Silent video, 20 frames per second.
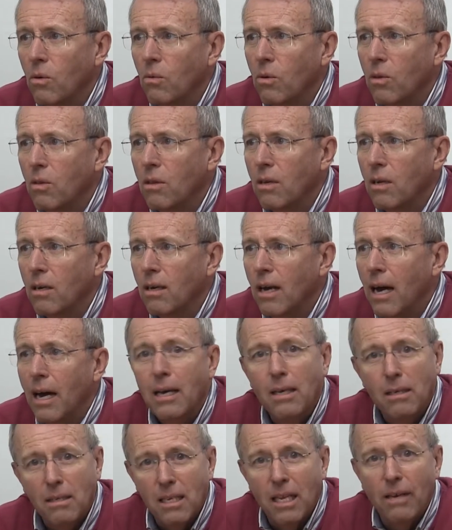with the
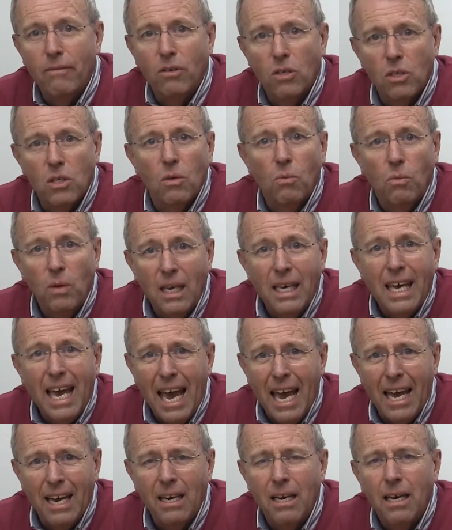highest levels that we
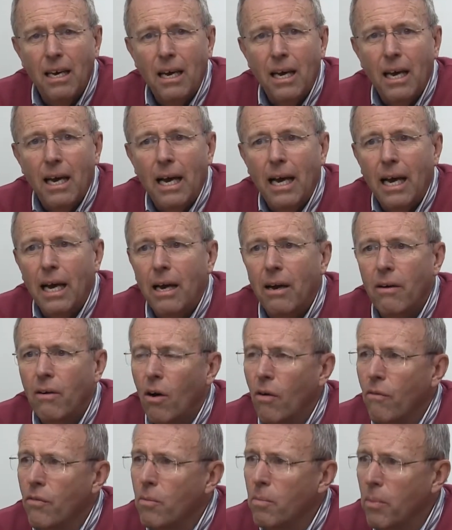can
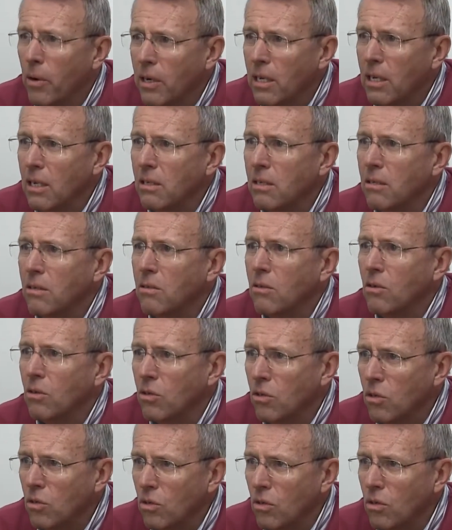of the bodies
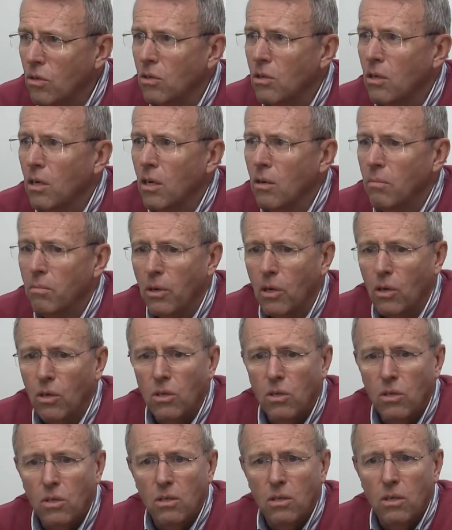concerned,
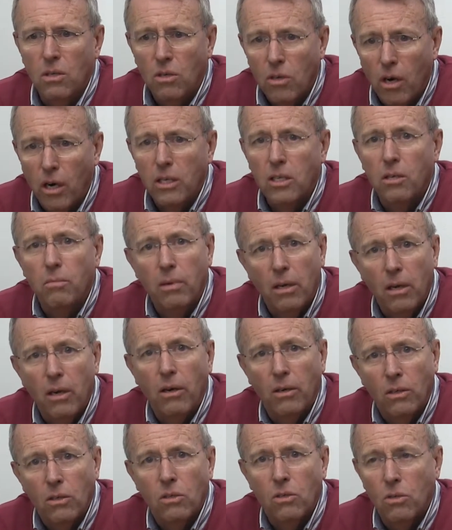because the data
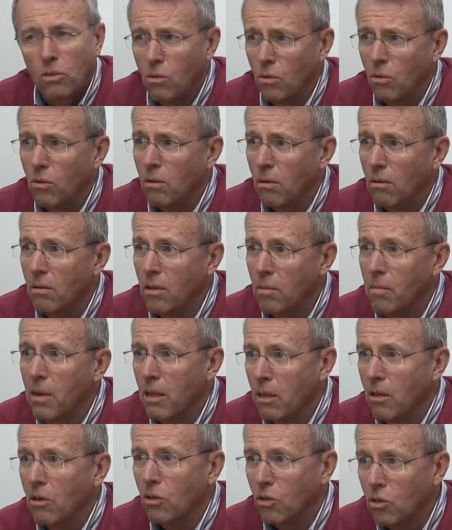belongs to the
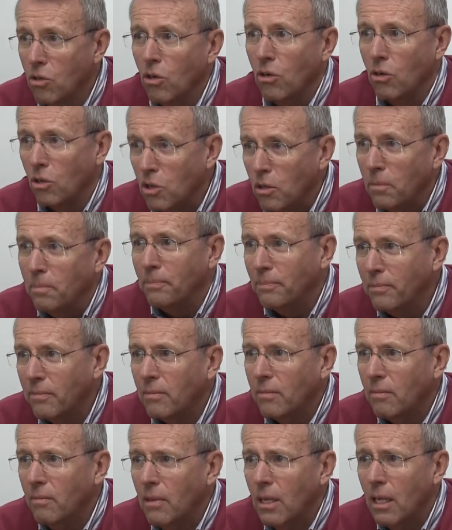Methodist Church.
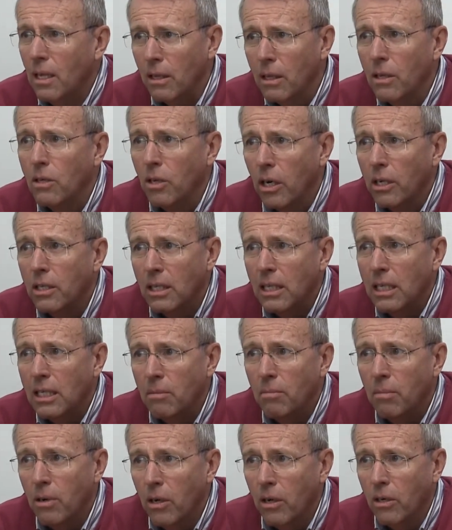The data
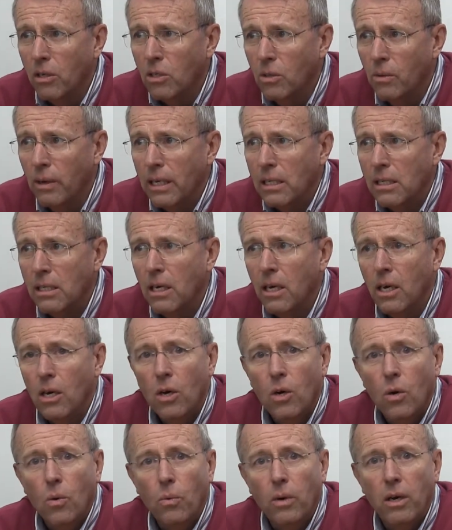doesn't belong to us.
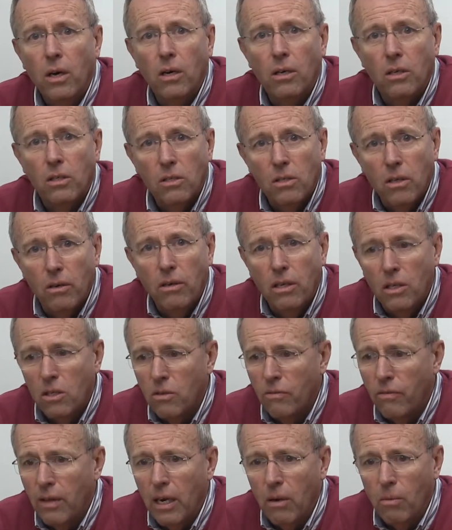We are
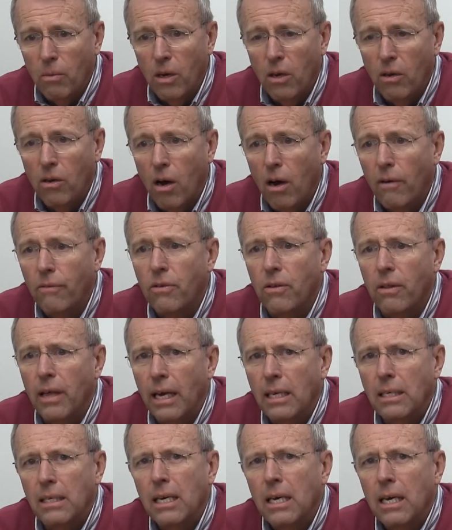custodians of that and we look after
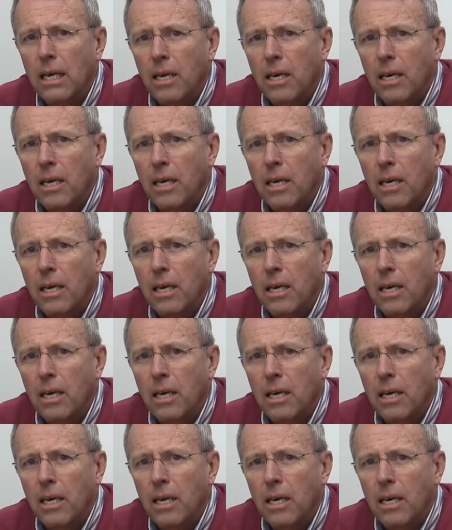that.